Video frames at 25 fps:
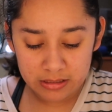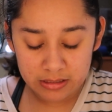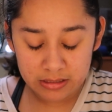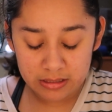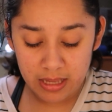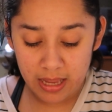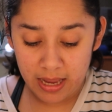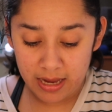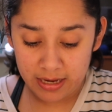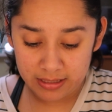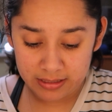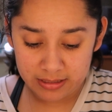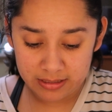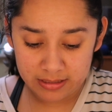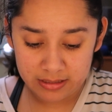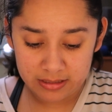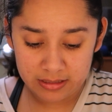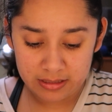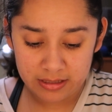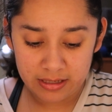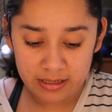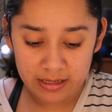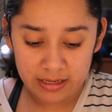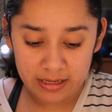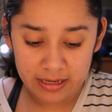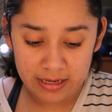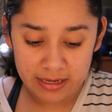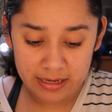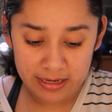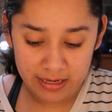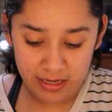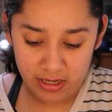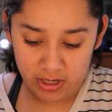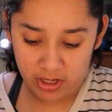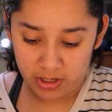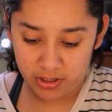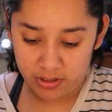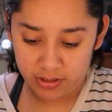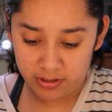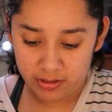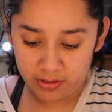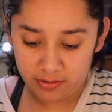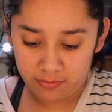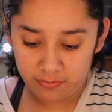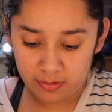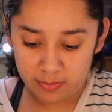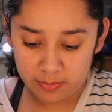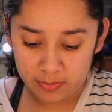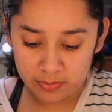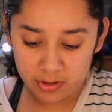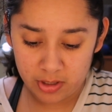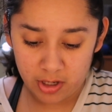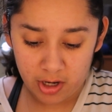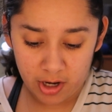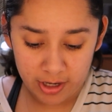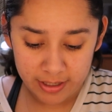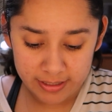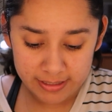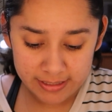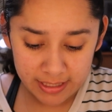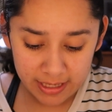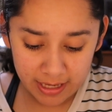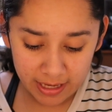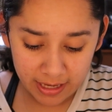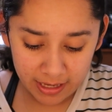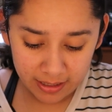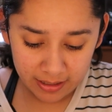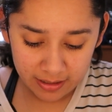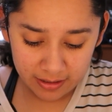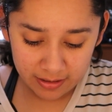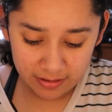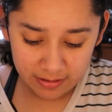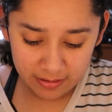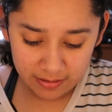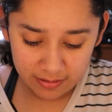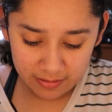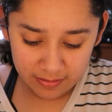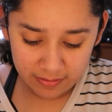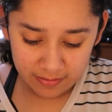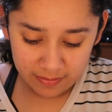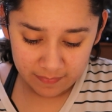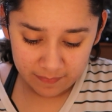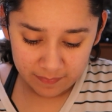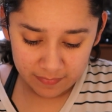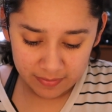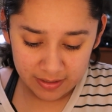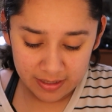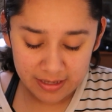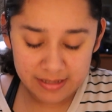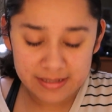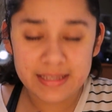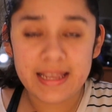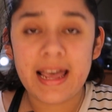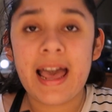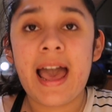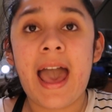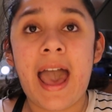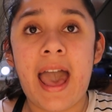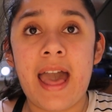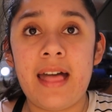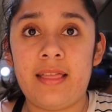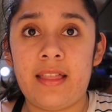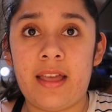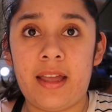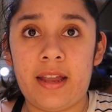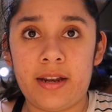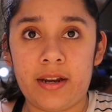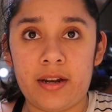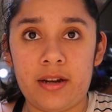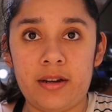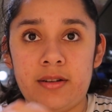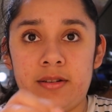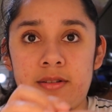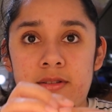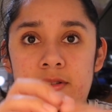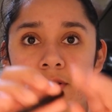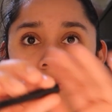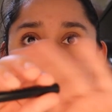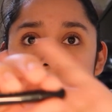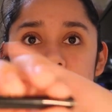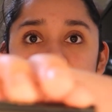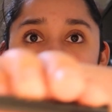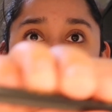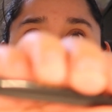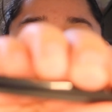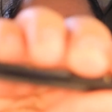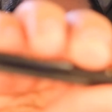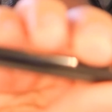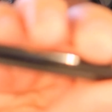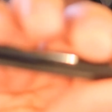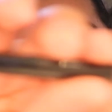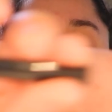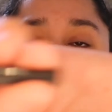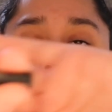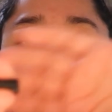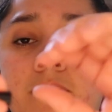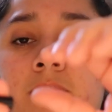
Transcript: sex kitter from Tarte. It's an eyeliner. So